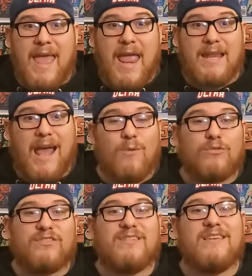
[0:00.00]
and I will
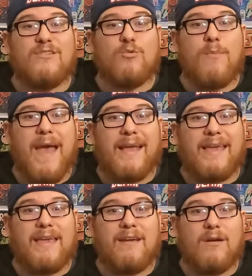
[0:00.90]
see you back
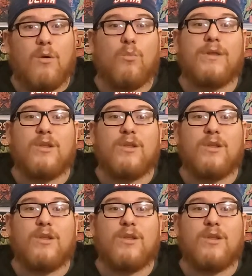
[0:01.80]
here when